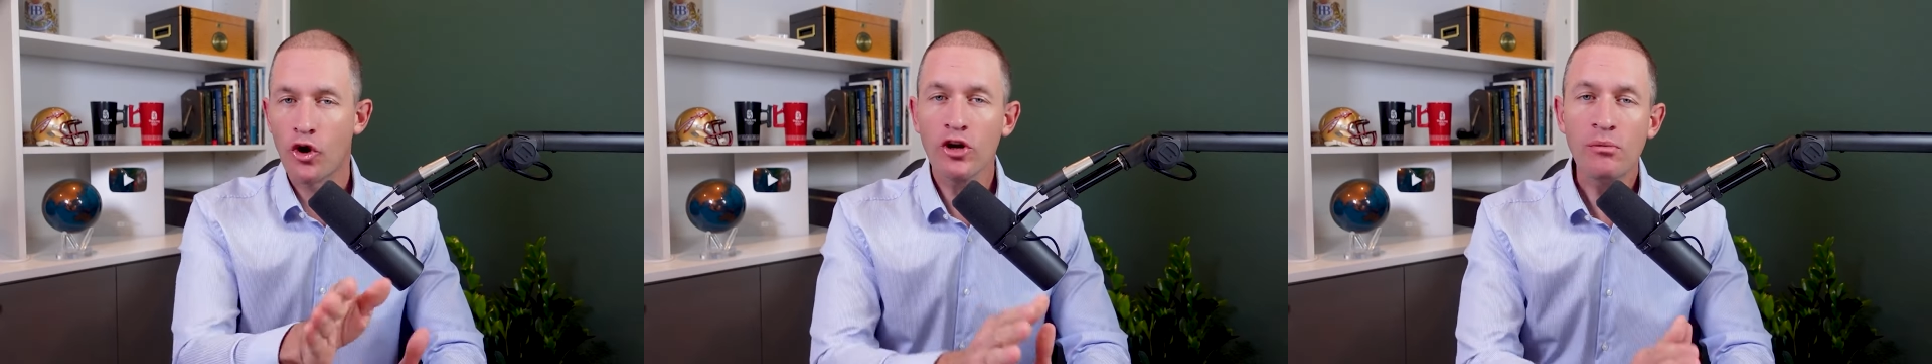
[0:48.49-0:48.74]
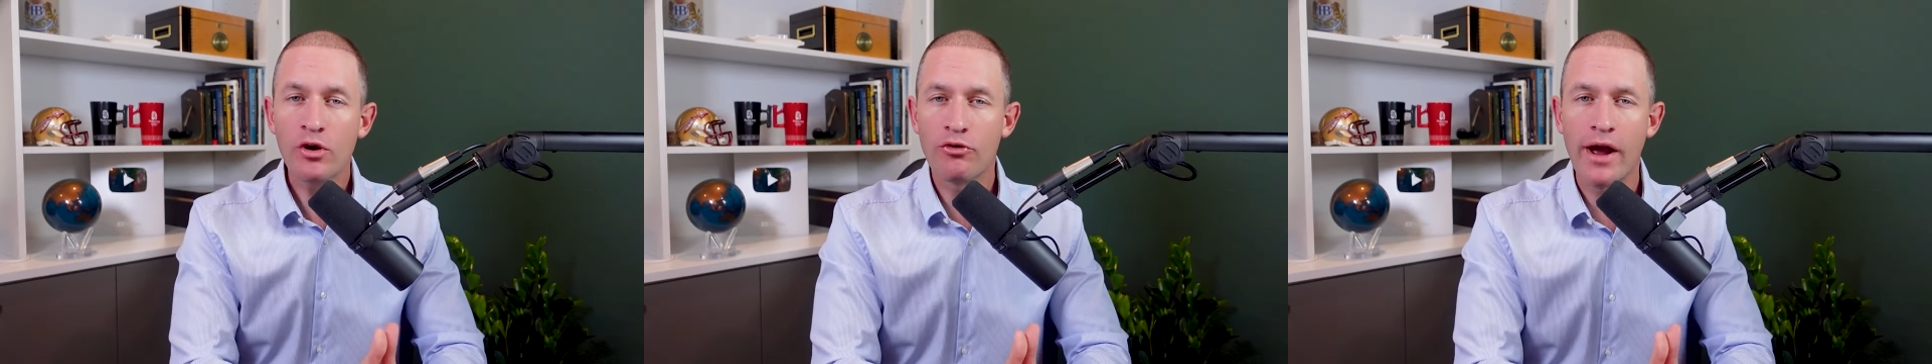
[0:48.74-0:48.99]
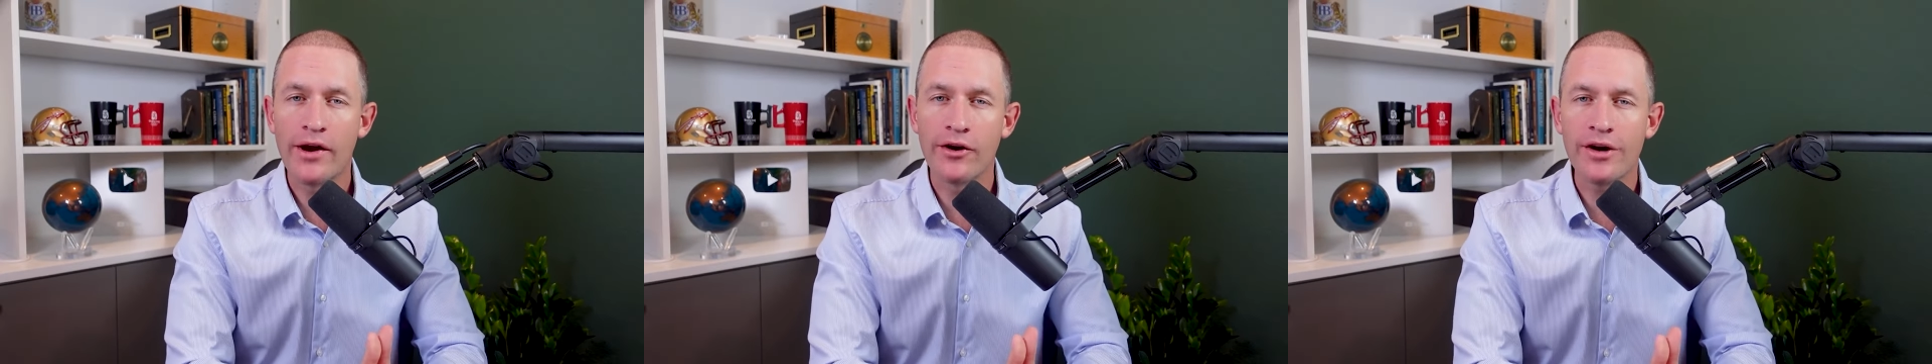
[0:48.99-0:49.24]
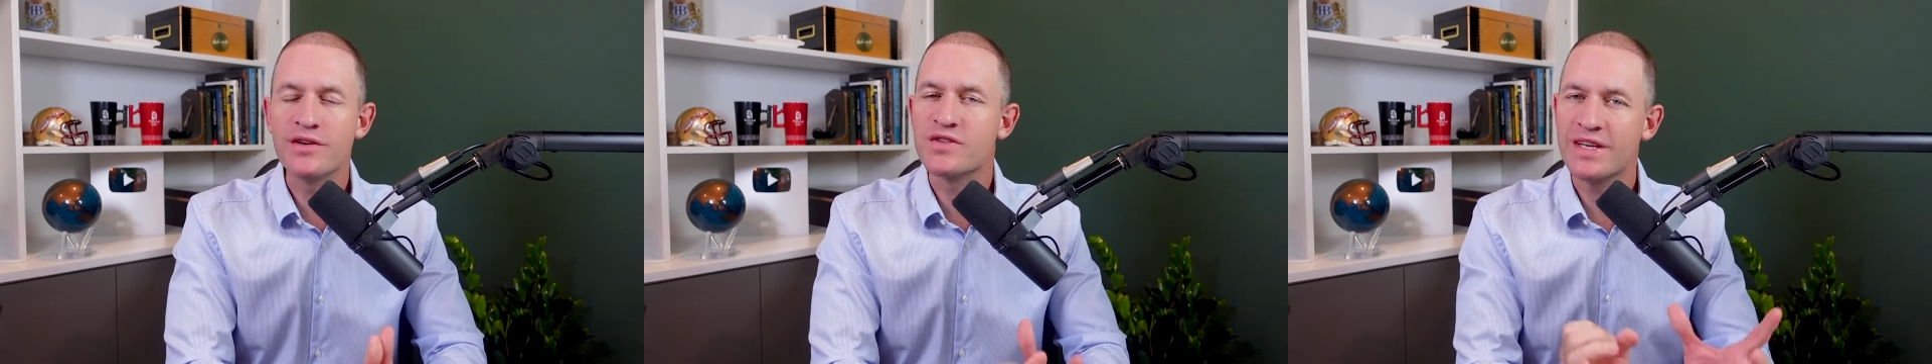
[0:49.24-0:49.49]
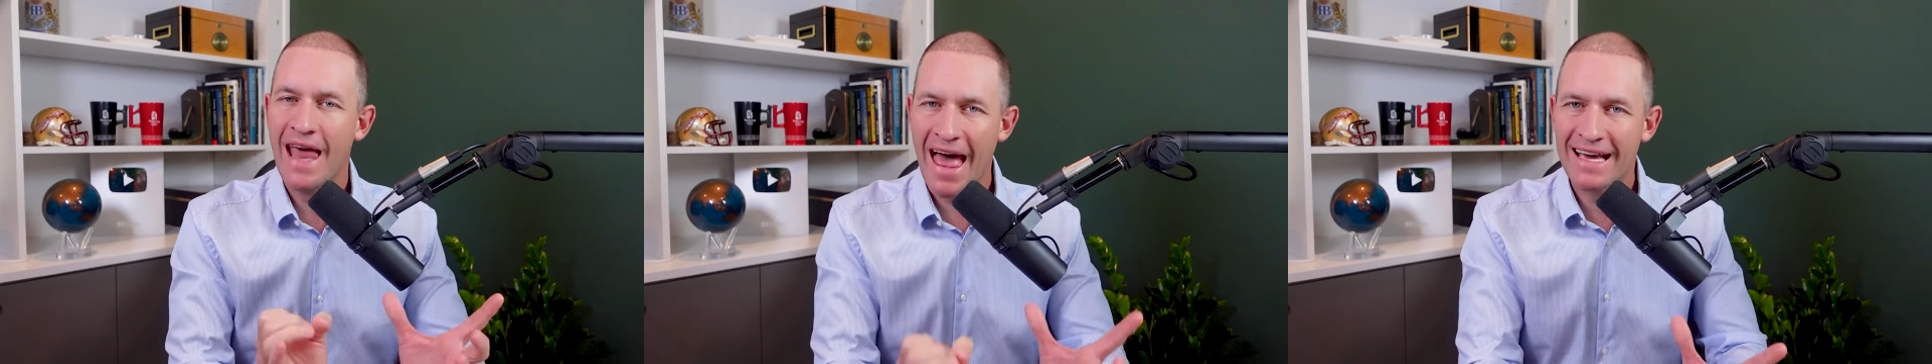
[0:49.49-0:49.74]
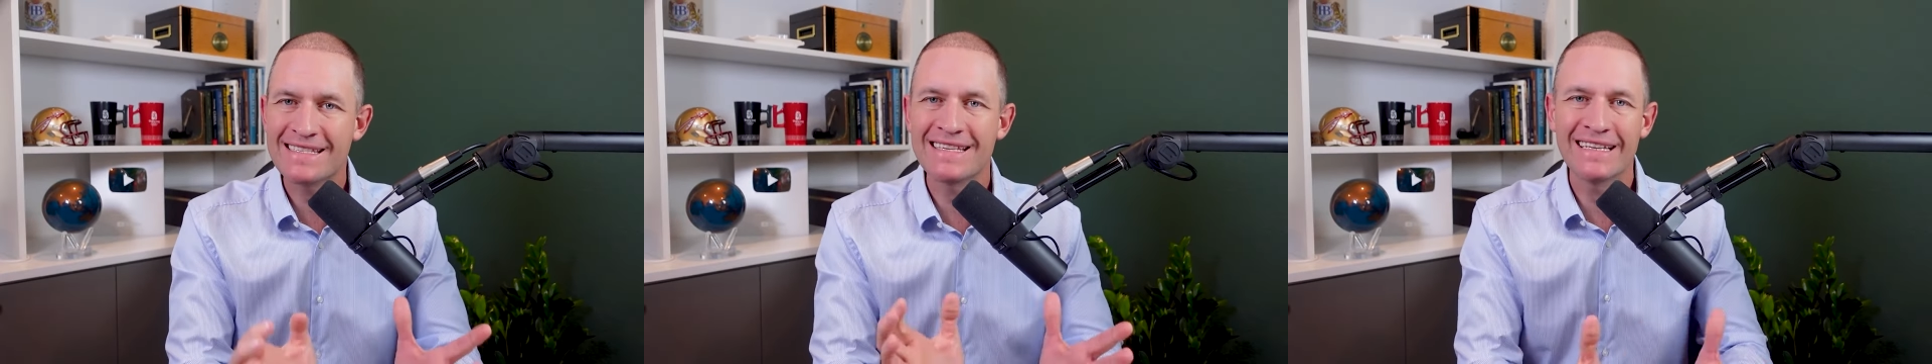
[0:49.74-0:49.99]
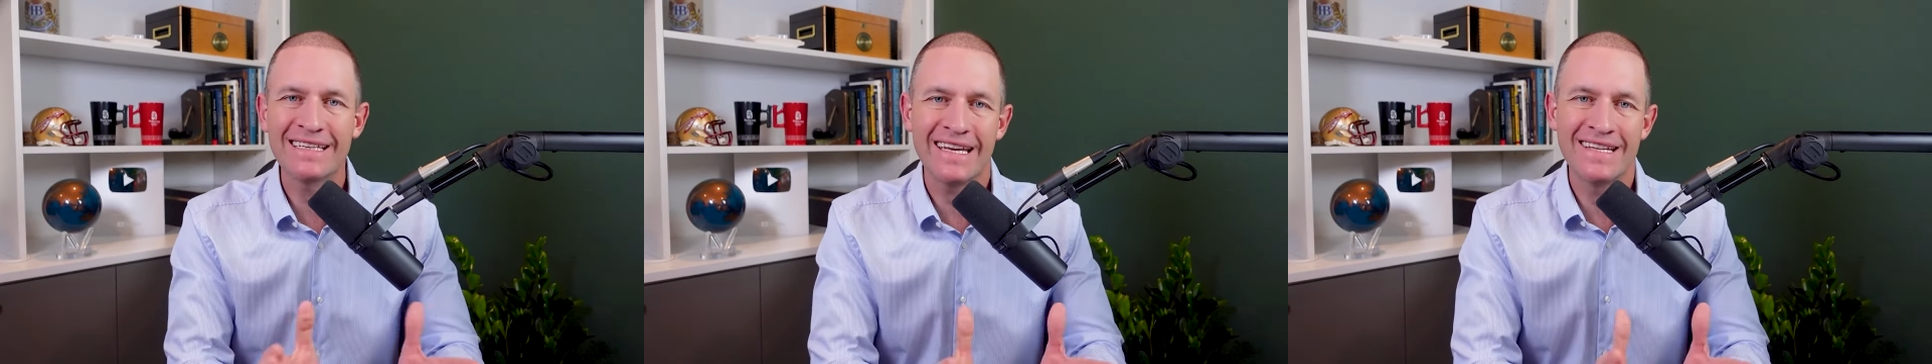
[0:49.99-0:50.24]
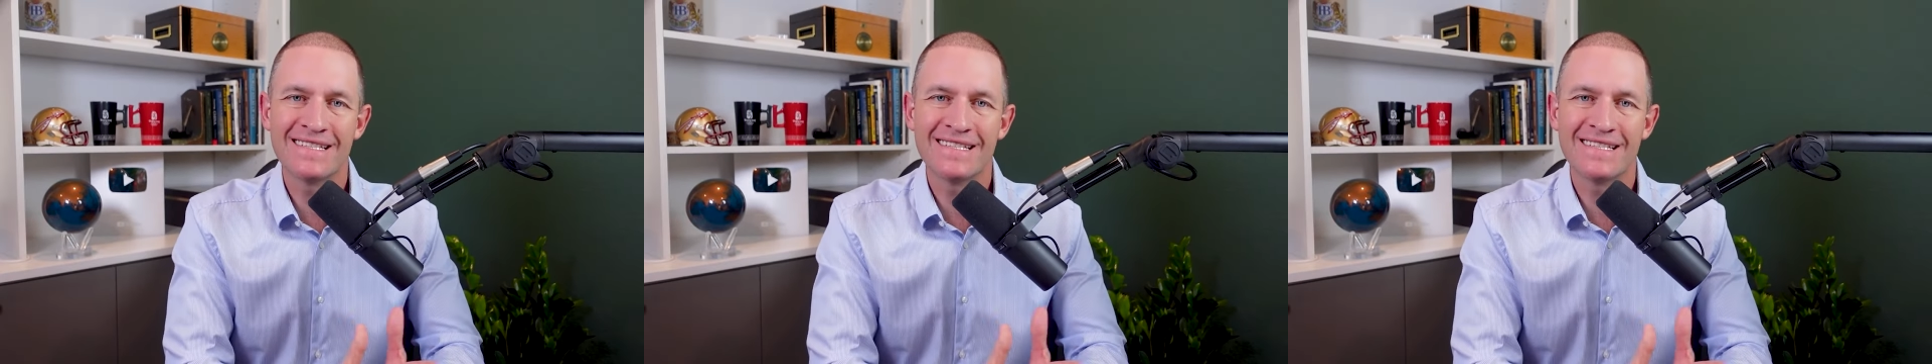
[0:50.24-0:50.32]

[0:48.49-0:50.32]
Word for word: Colonel McGregor is an excellent